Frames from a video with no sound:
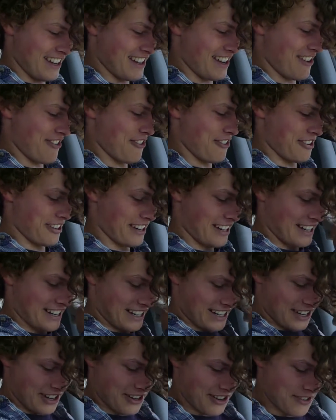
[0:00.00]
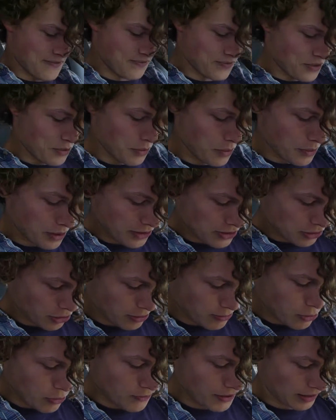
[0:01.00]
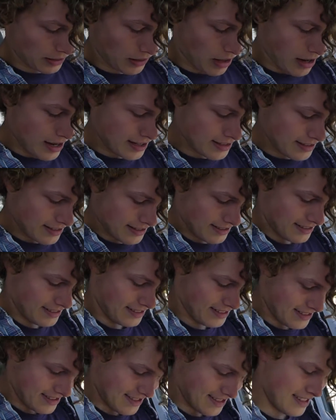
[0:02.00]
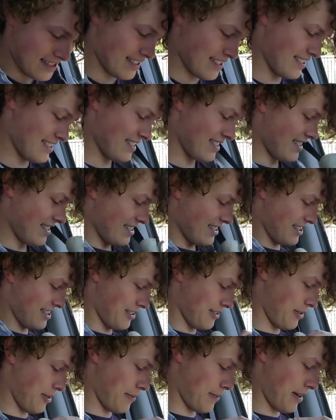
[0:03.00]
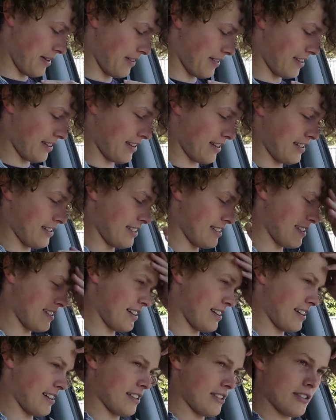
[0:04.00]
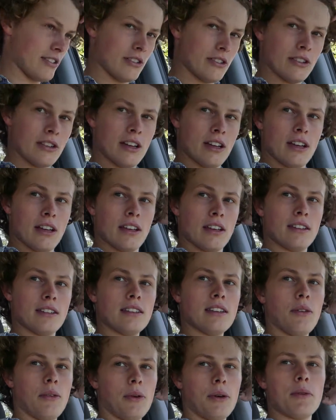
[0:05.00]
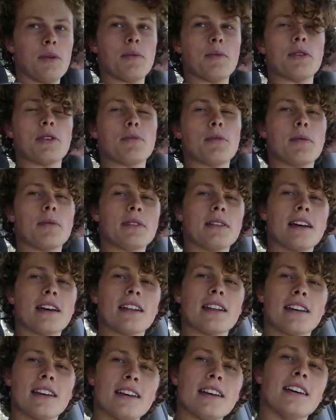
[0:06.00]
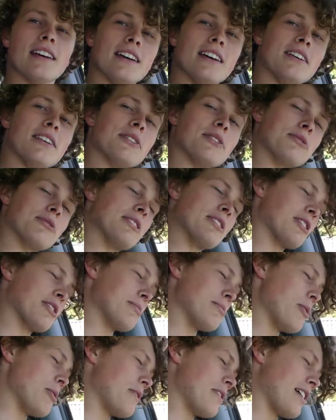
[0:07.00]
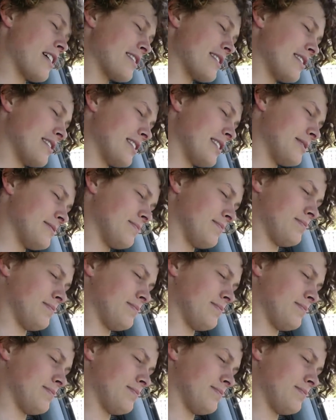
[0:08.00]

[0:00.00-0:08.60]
Yeah, we uh, we went saw the movie Lion. Oh yeah, how was that? one about that. Mum and Dad saw that last night as well. Yeah, we went with Mum and Dad. Oh, okay. It was a really good movie actually.